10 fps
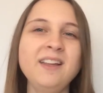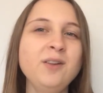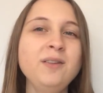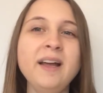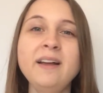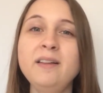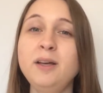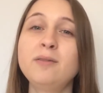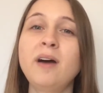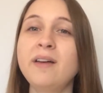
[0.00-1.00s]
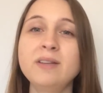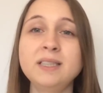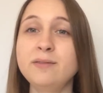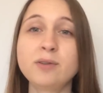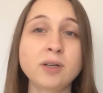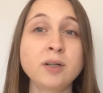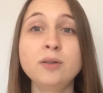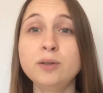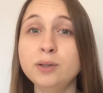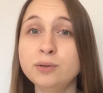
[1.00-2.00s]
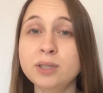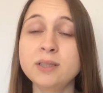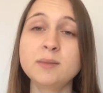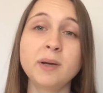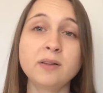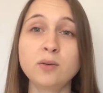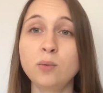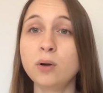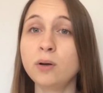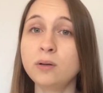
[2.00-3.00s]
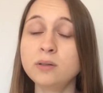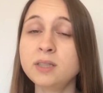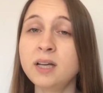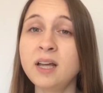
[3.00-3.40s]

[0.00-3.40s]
You'll likely arrive at different conclusions about the world,